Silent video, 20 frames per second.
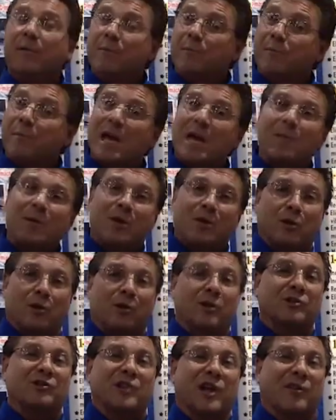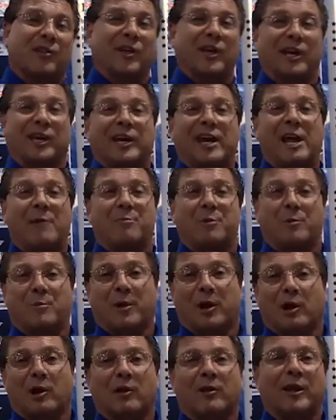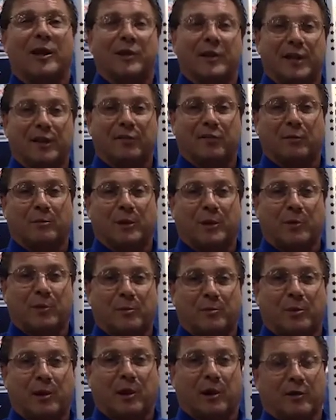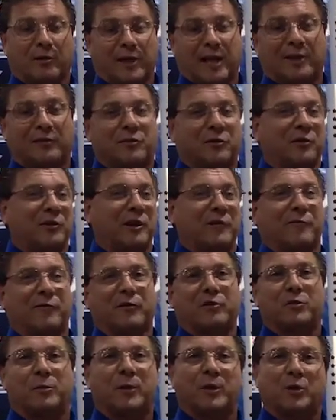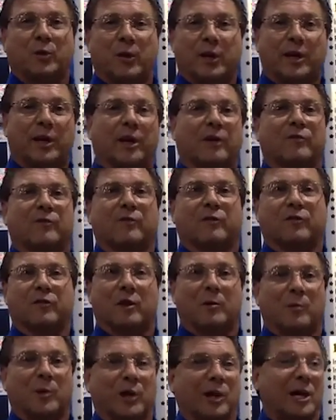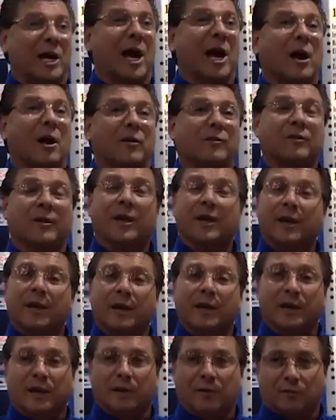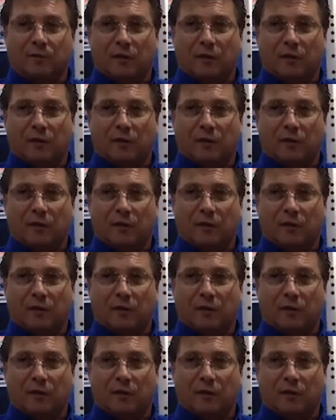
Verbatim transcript: Maybe there is nothing in that propeller that needs to be repaired. That's the difference between us and somebody else, is